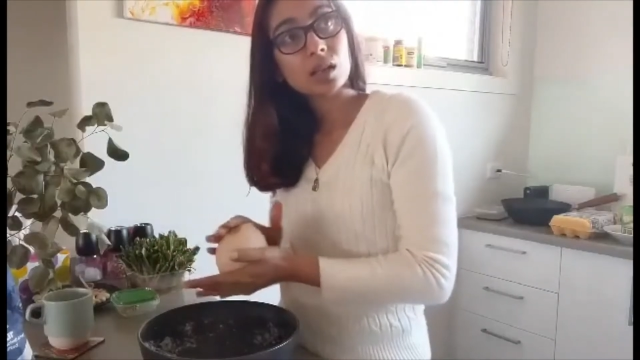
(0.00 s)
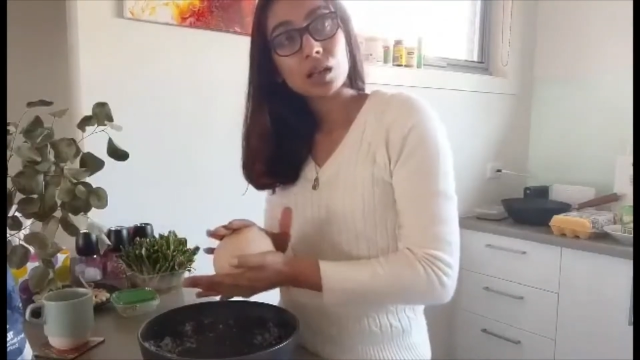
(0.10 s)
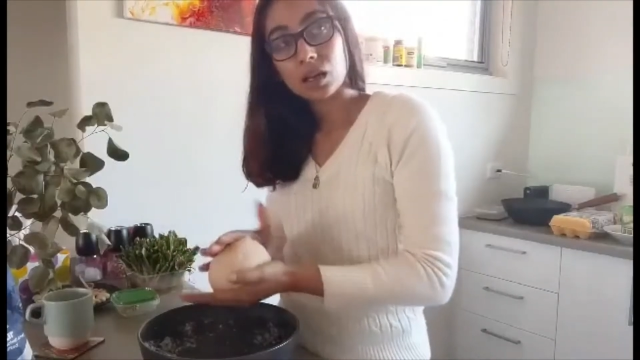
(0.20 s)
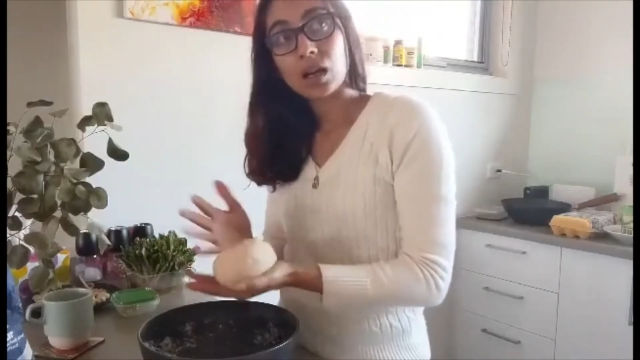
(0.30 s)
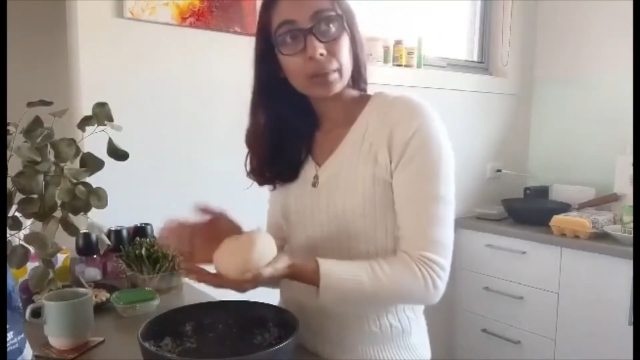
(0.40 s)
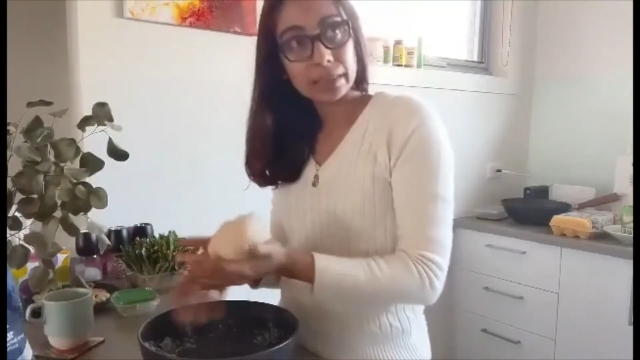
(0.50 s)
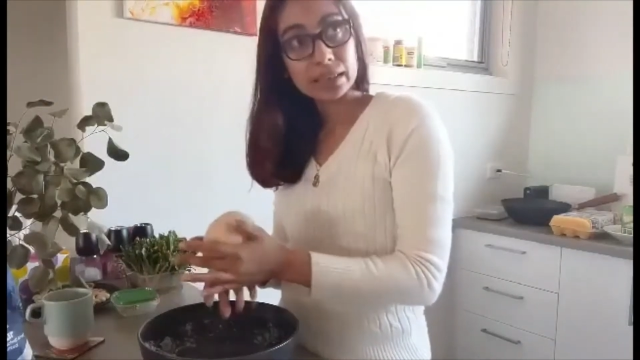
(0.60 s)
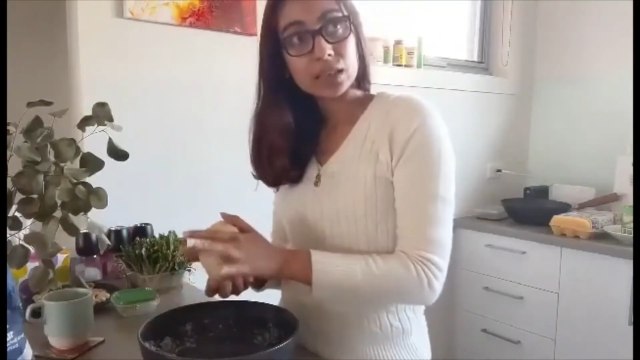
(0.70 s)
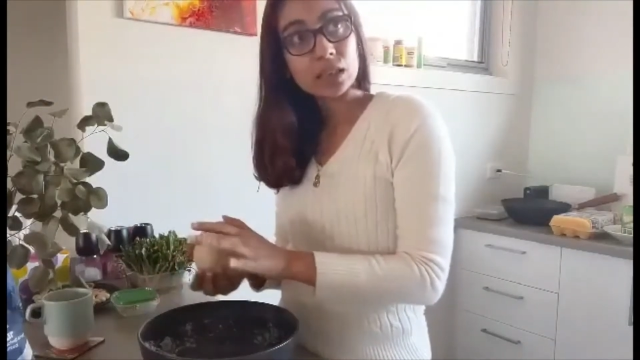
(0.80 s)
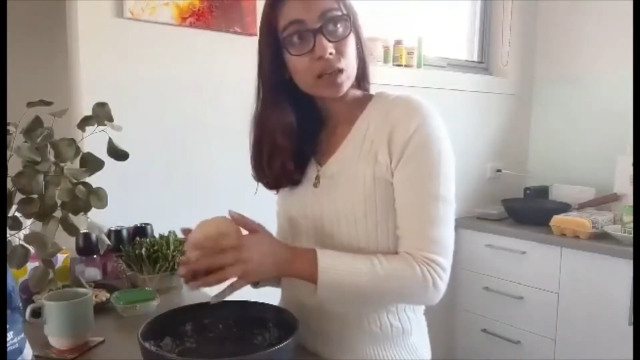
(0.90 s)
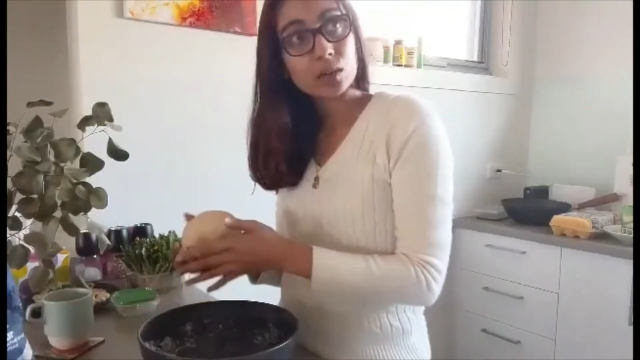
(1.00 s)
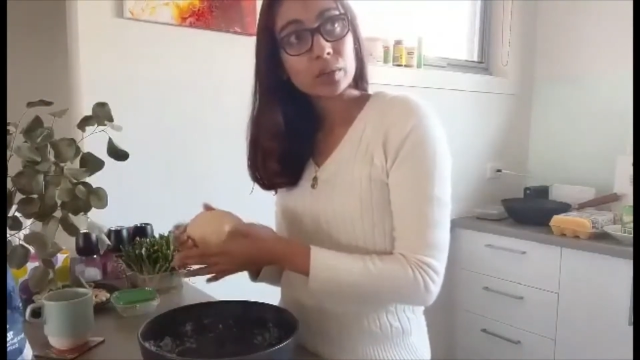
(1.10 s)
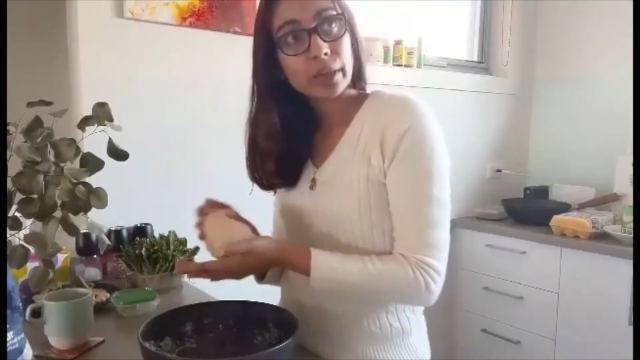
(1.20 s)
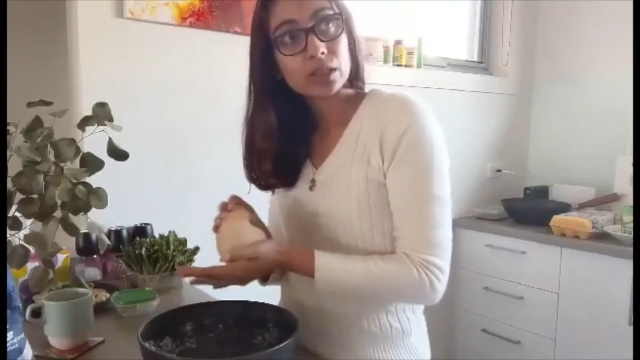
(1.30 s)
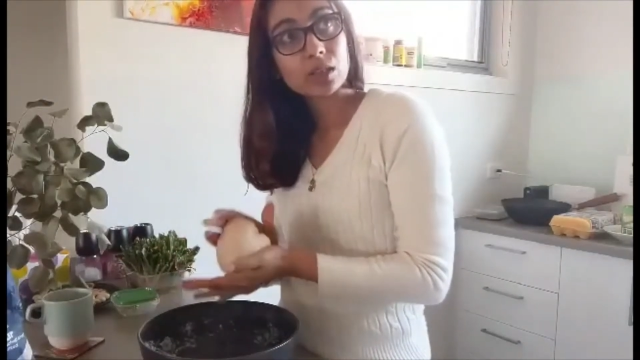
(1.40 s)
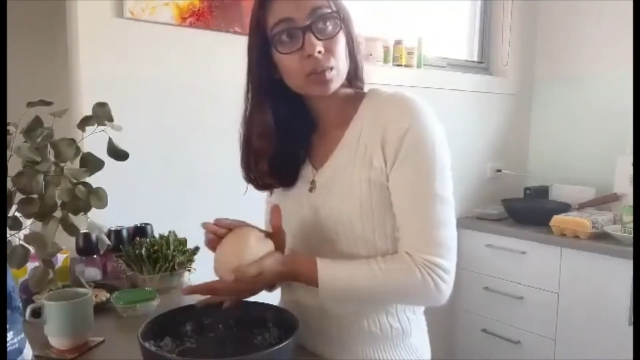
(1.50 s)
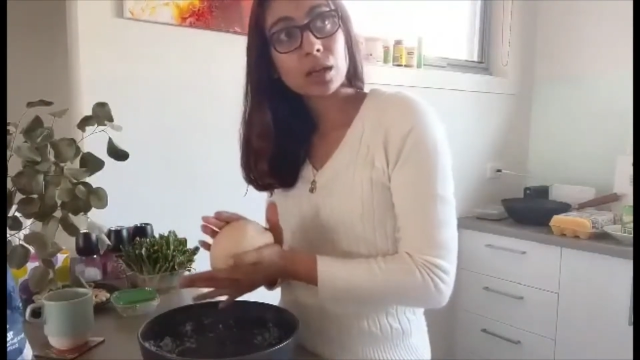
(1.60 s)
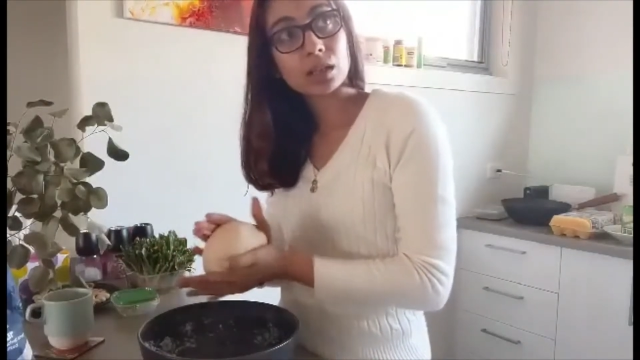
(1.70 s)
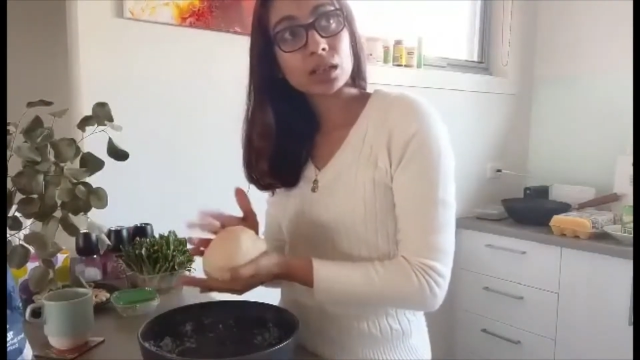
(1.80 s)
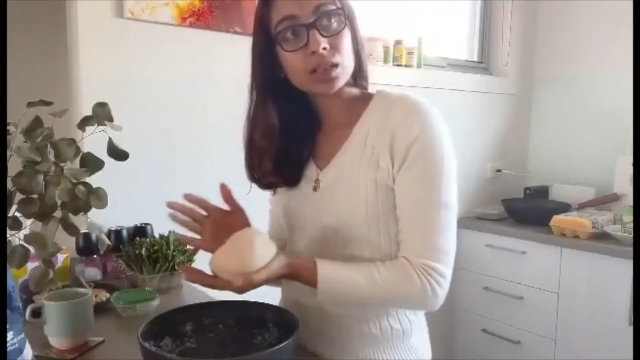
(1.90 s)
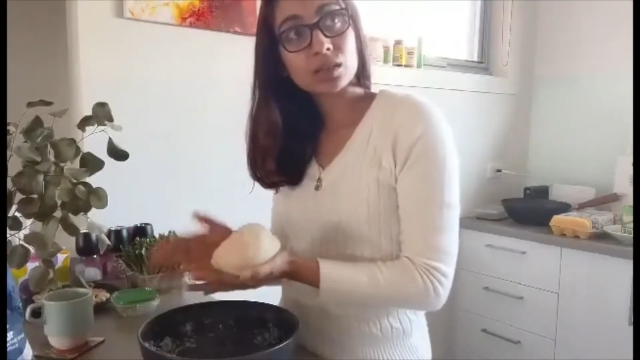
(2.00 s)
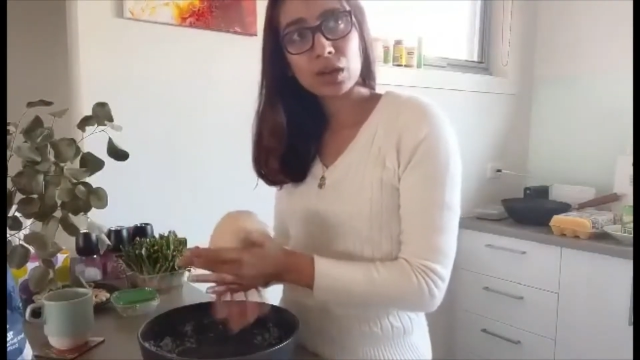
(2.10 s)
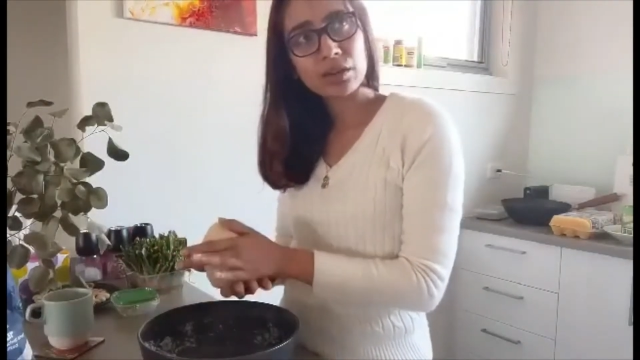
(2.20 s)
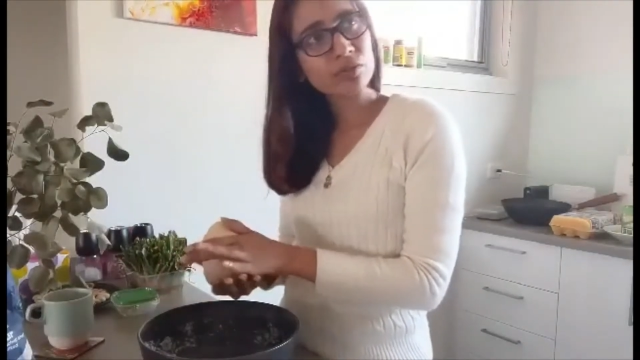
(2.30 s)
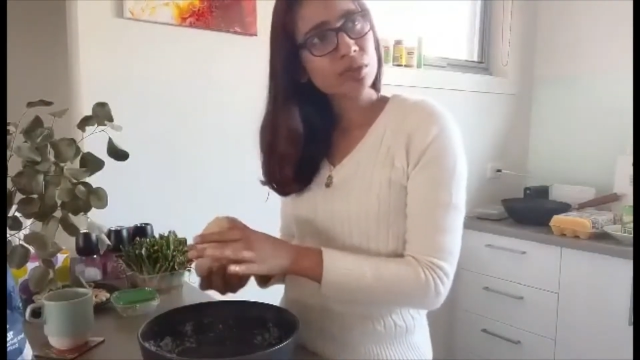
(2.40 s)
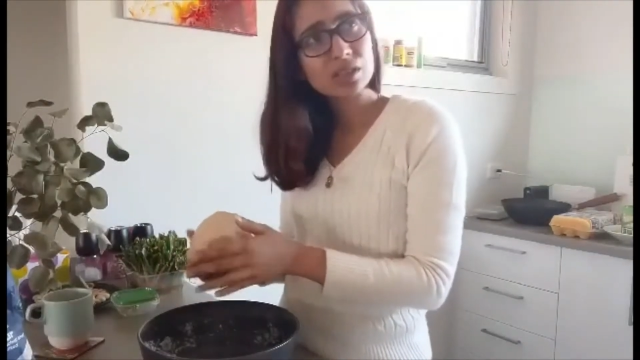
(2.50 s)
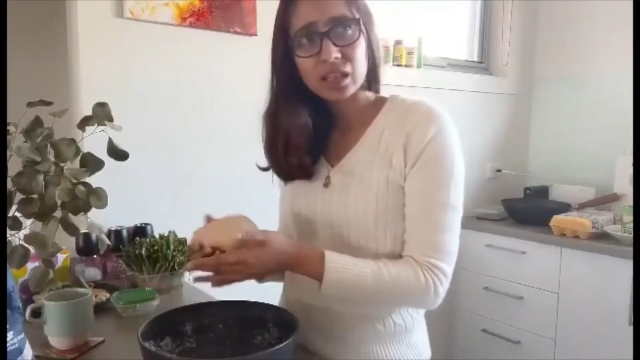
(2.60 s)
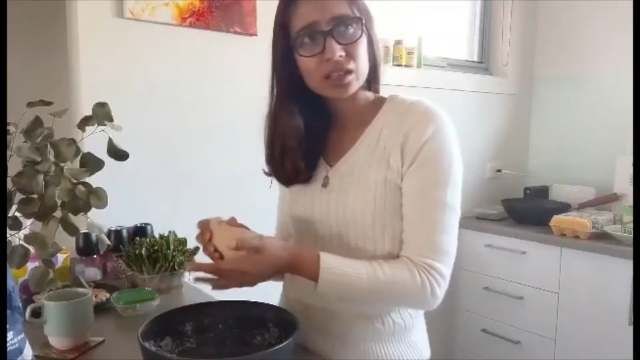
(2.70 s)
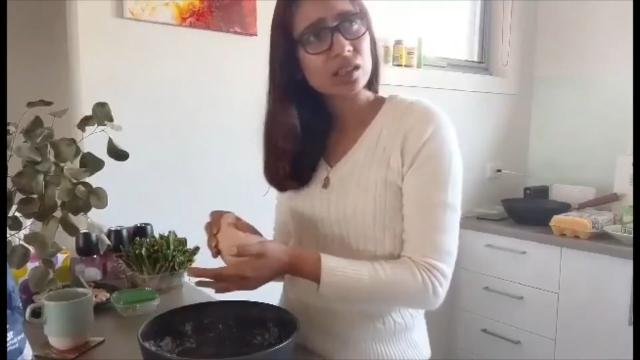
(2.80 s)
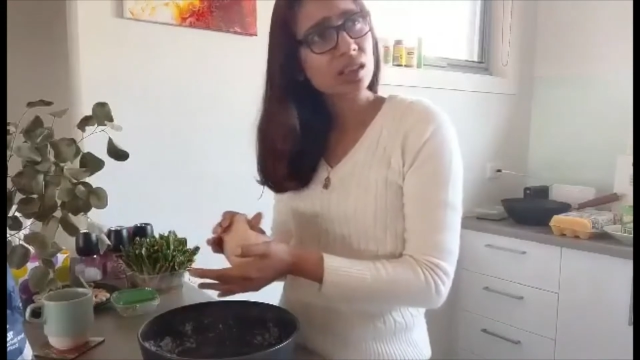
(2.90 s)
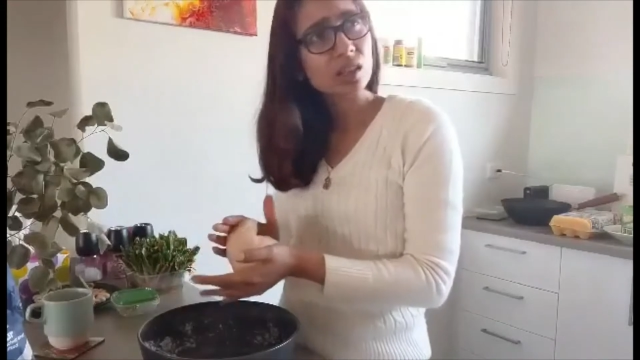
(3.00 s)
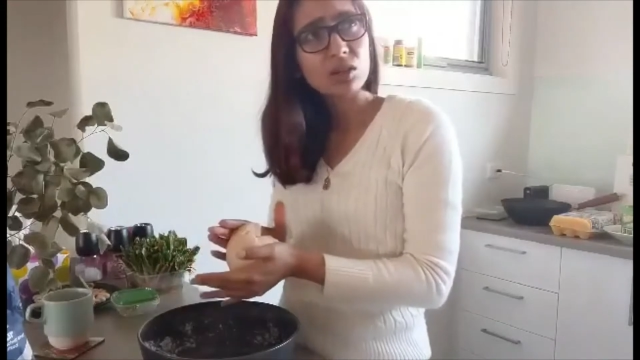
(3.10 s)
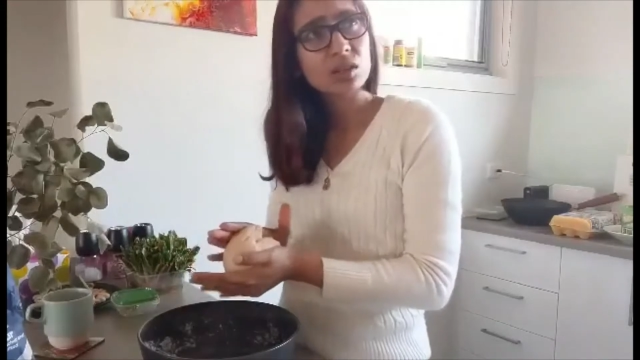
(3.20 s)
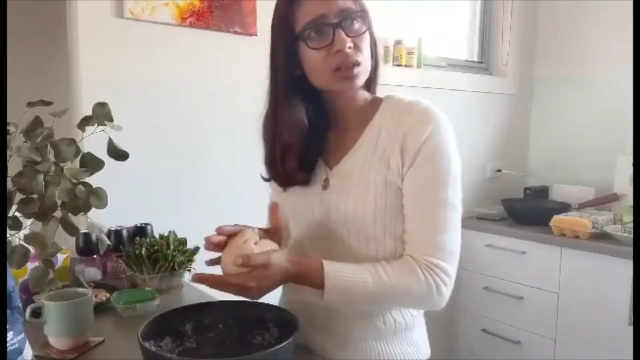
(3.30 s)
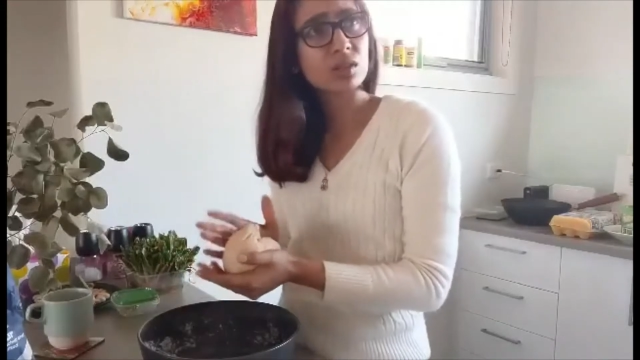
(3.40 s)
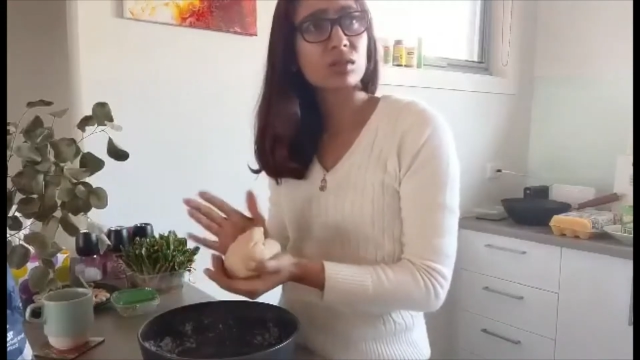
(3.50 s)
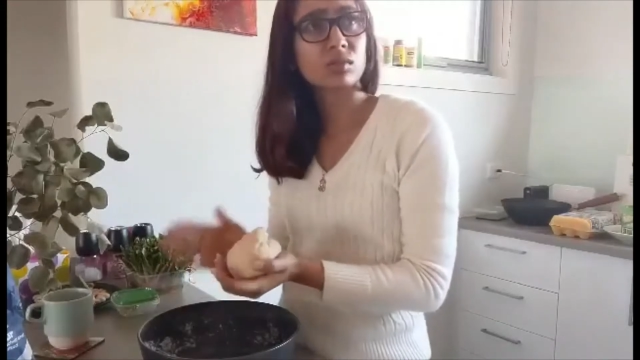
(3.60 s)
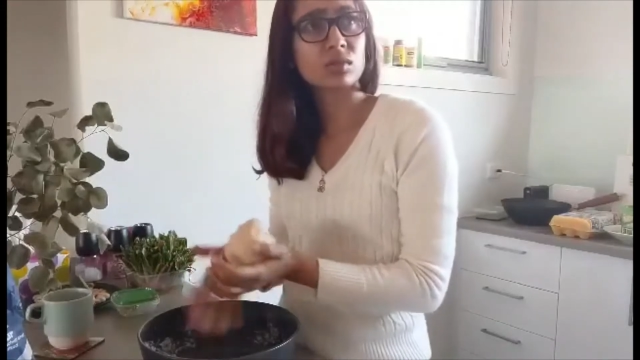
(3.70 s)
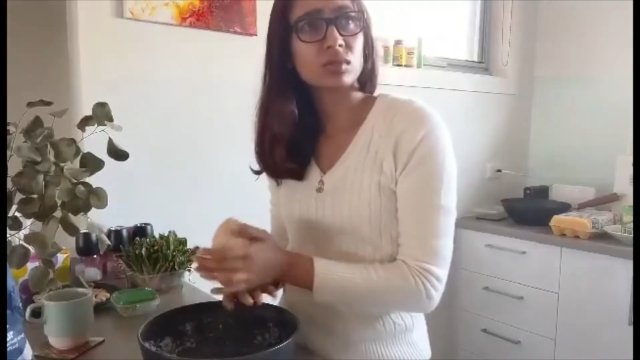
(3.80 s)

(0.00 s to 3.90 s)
come and learn how to make chapatis. You have to start learning all this soon.